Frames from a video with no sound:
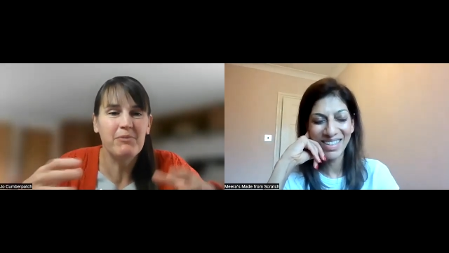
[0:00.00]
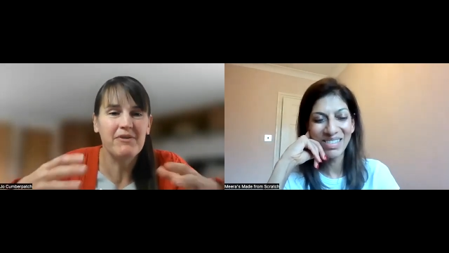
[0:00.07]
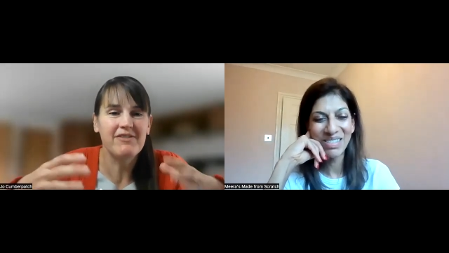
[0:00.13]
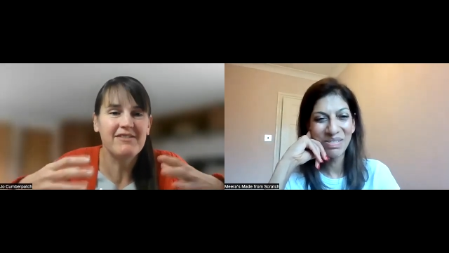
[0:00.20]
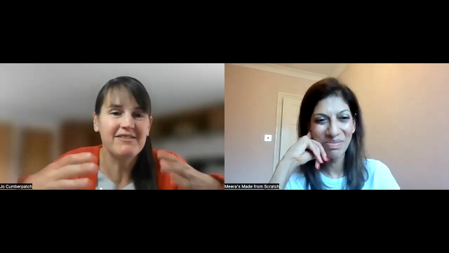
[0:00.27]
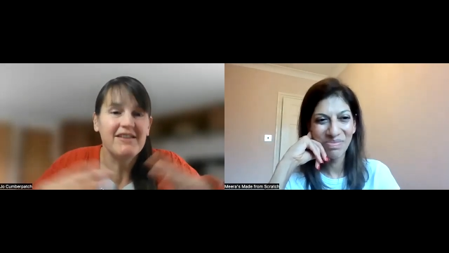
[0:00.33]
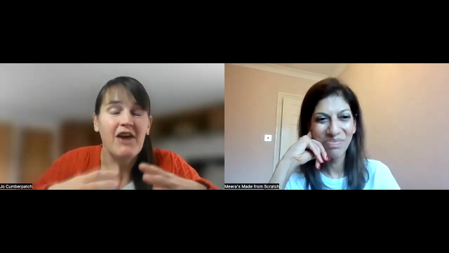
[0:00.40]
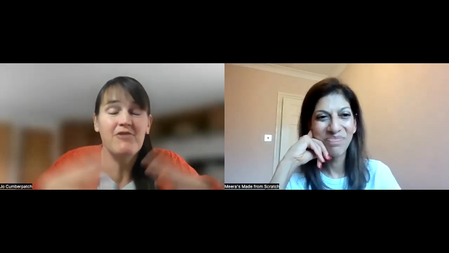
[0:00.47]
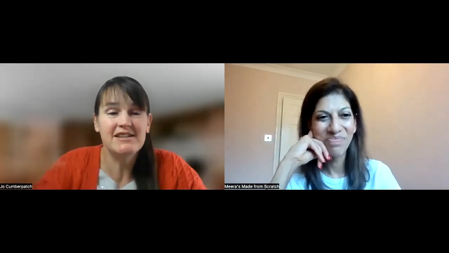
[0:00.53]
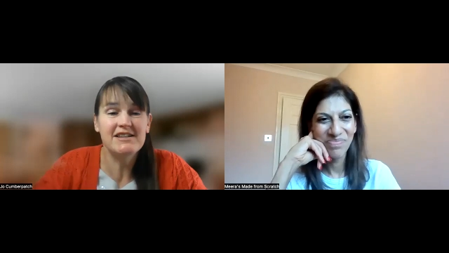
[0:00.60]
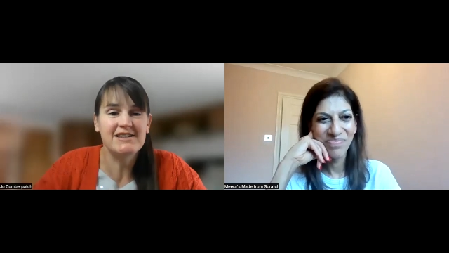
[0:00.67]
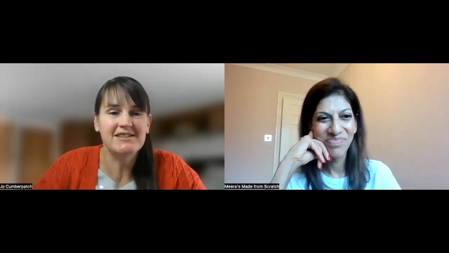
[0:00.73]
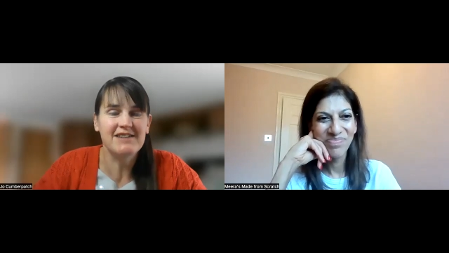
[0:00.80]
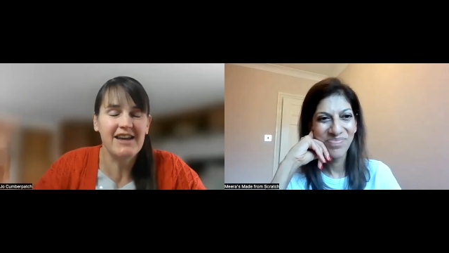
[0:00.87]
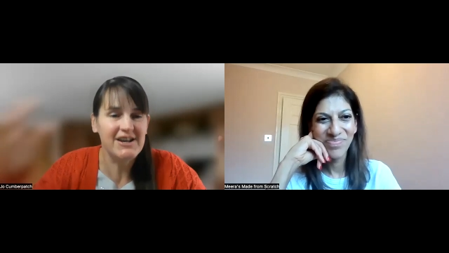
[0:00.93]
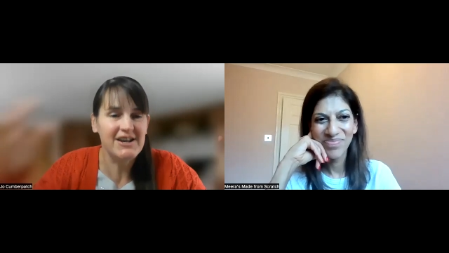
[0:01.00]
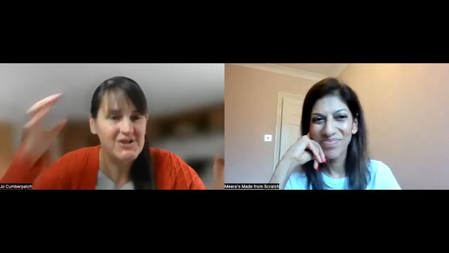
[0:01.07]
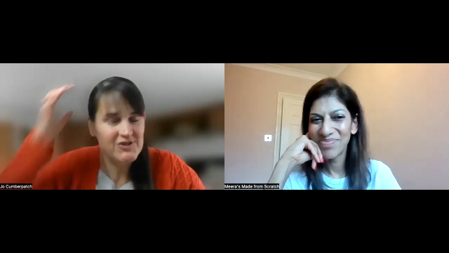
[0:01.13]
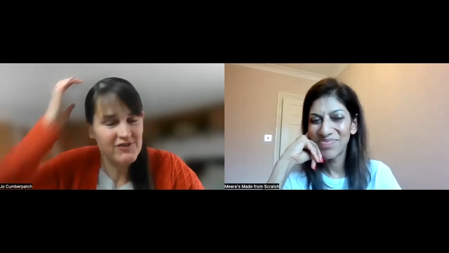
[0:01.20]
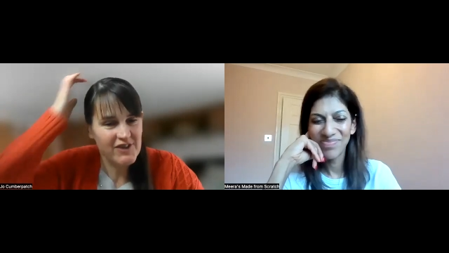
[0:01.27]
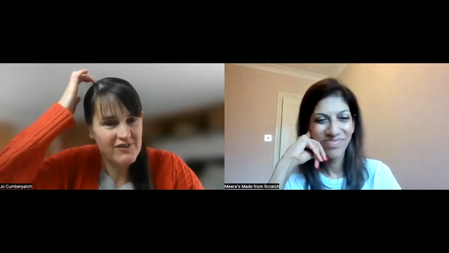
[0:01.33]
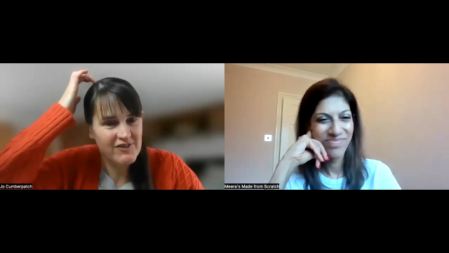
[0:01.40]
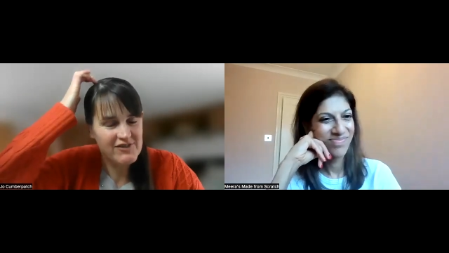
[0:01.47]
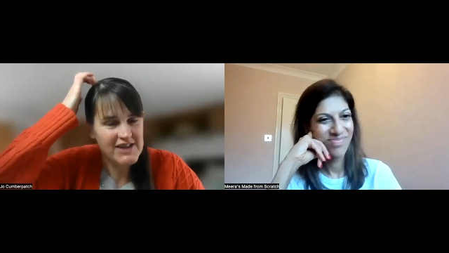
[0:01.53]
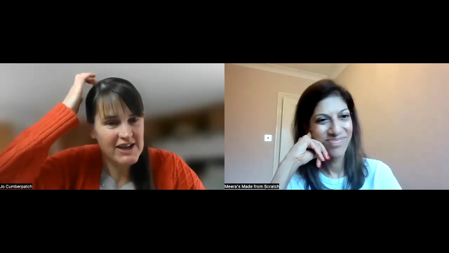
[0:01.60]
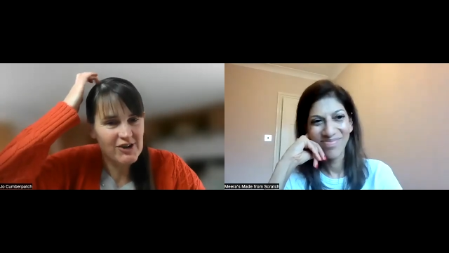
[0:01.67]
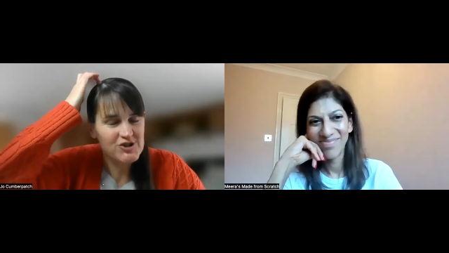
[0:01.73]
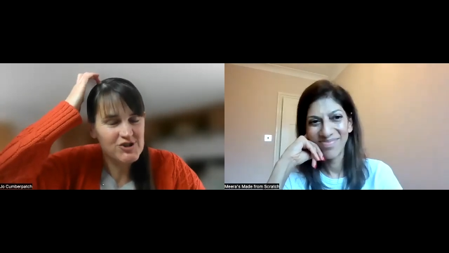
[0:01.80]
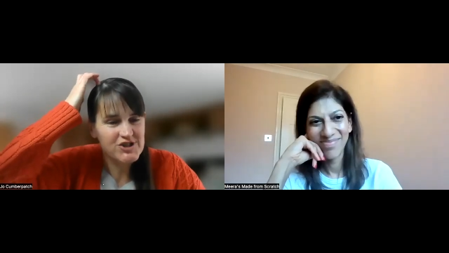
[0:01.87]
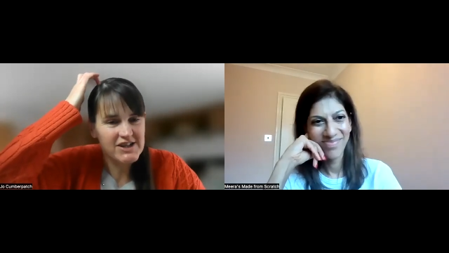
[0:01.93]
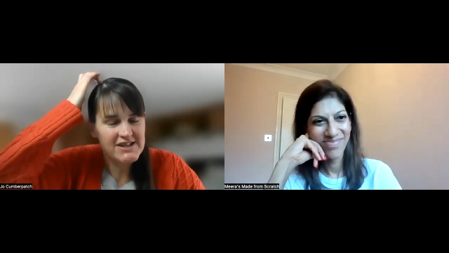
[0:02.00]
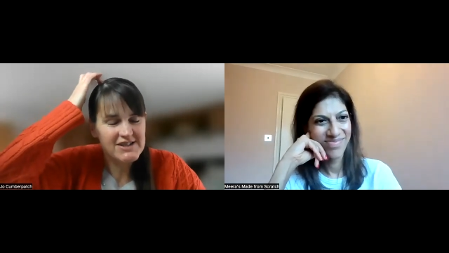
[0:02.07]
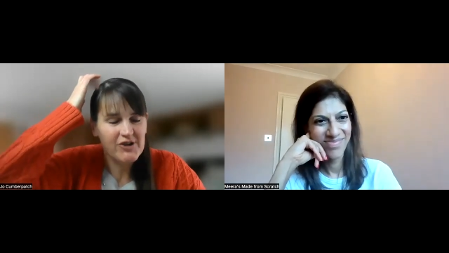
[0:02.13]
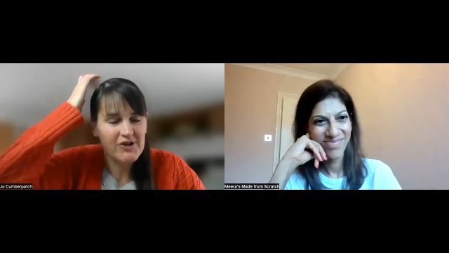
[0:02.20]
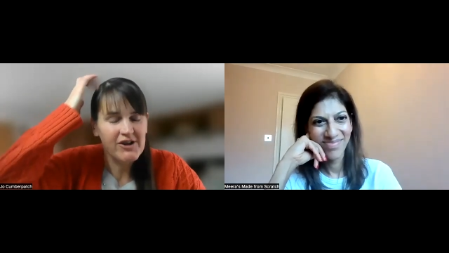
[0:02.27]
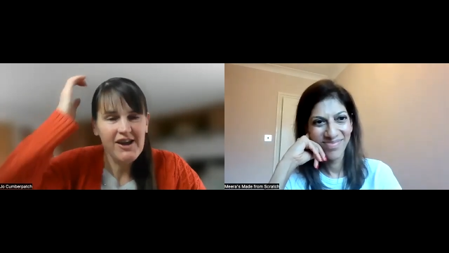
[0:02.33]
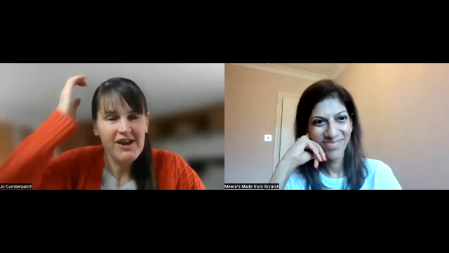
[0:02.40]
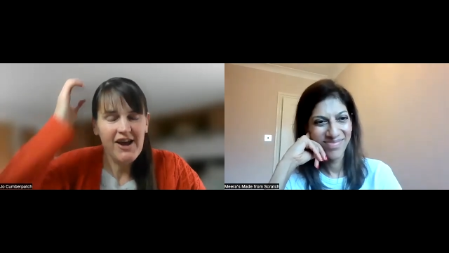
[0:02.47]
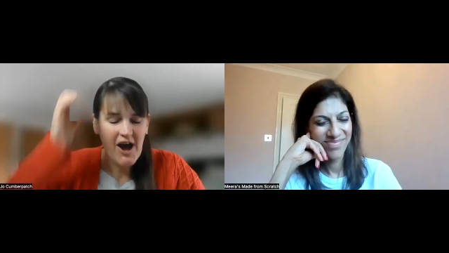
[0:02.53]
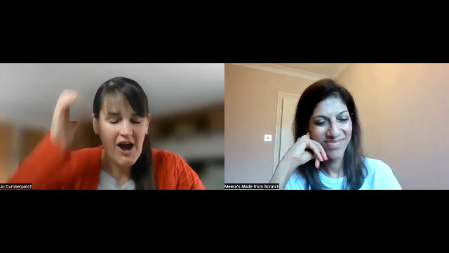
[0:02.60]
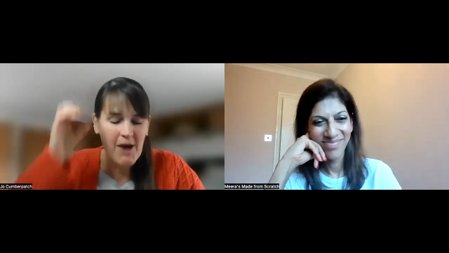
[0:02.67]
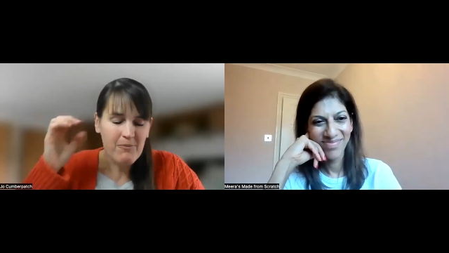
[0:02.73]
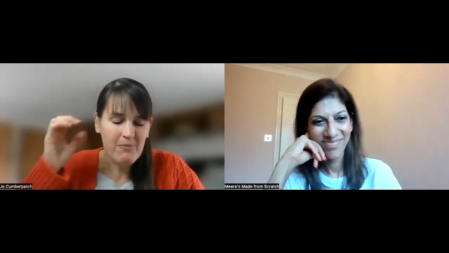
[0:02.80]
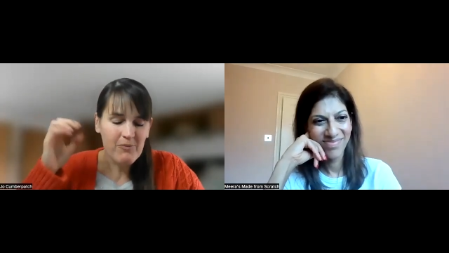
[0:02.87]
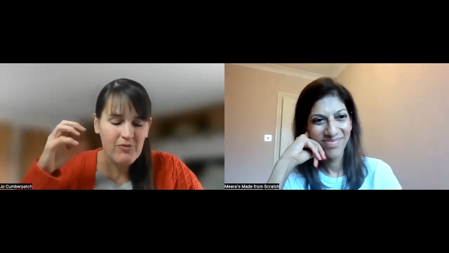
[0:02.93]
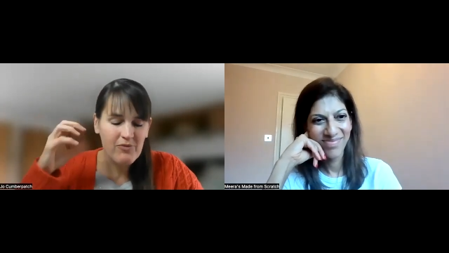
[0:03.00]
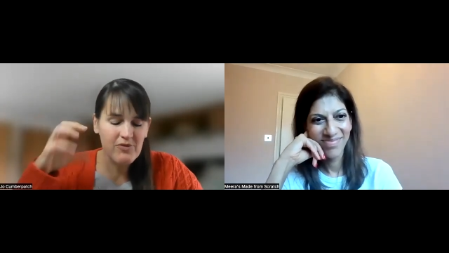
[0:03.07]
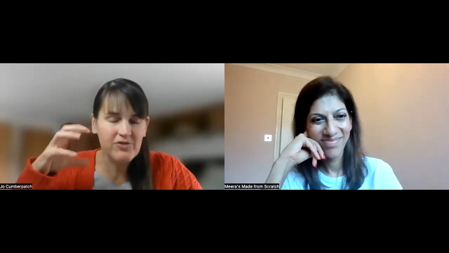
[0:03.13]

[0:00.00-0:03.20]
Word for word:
Speaker 1: But you know, this is an age of, of technology, so um,